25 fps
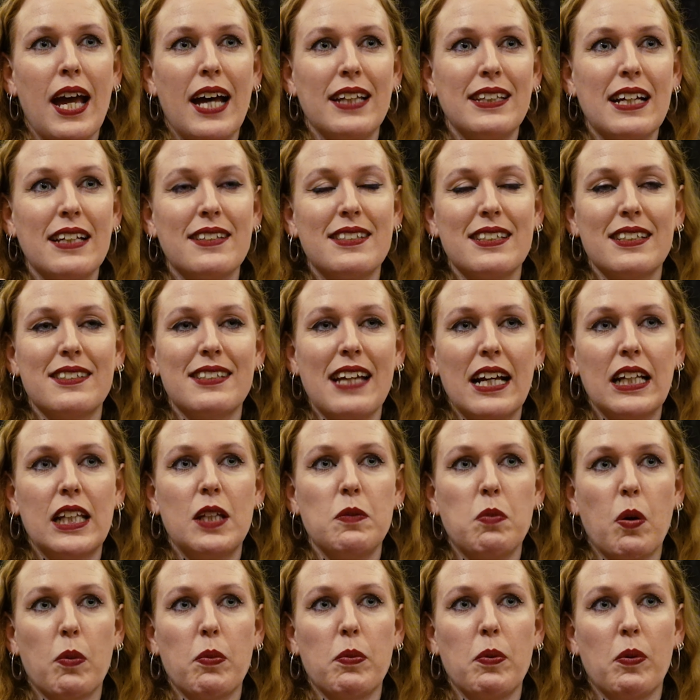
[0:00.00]
And that's
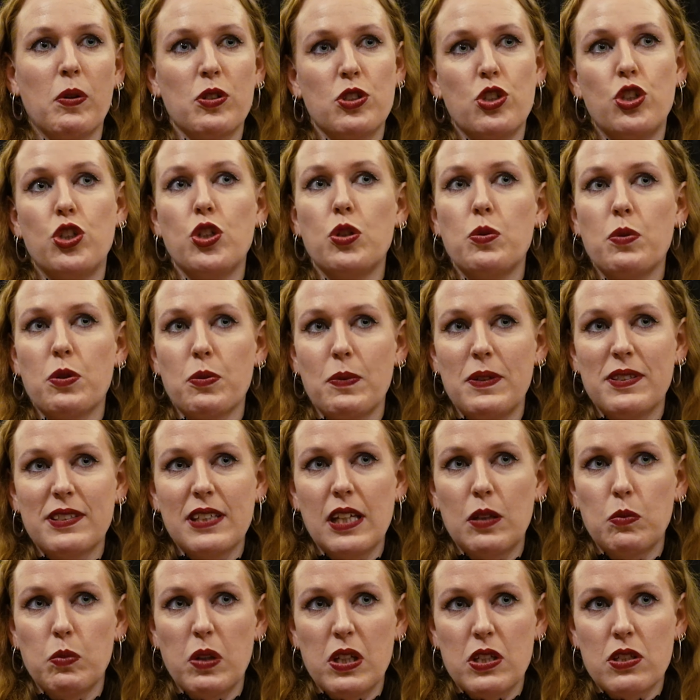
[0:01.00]
exactly what we want to do with
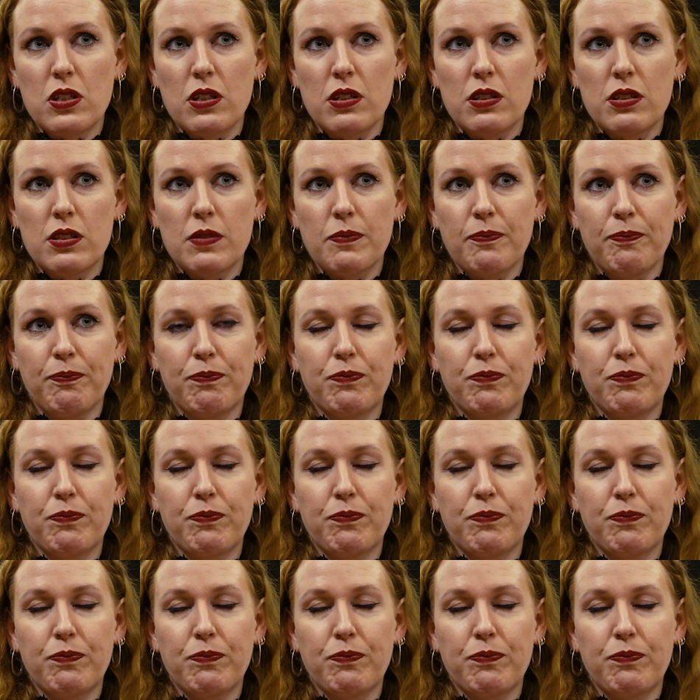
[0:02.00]
Whisk and Witches.